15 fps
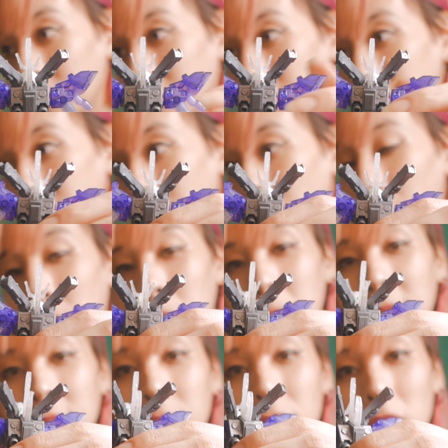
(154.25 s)
it's called
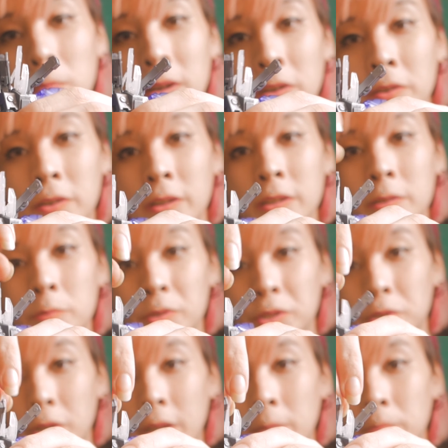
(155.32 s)
Bean Tomahawk,
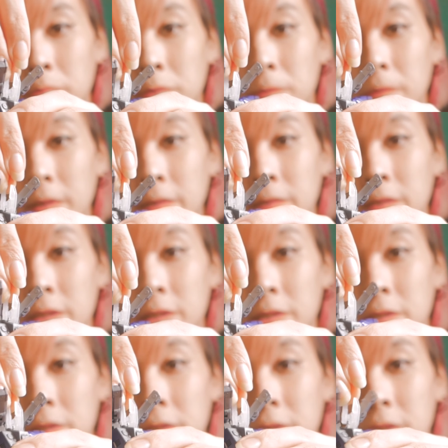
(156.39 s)
which you can put in
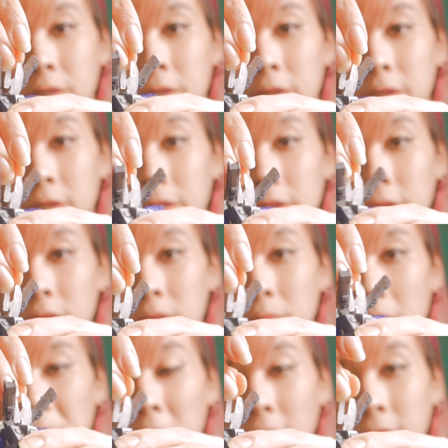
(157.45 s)
the
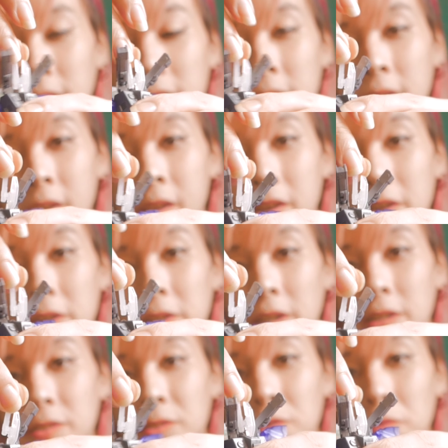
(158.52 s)
backpack. You
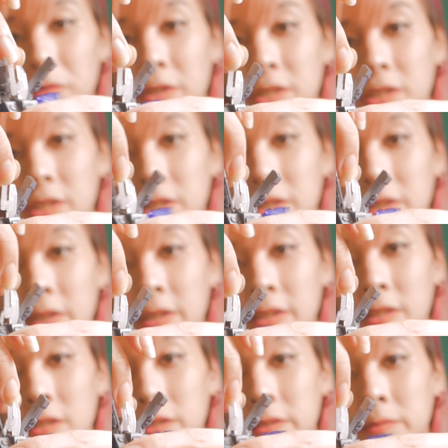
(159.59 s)
can storage it
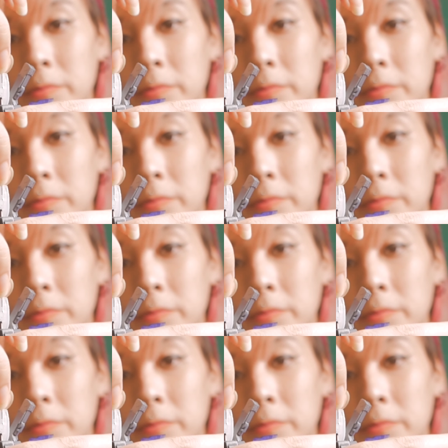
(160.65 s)
in the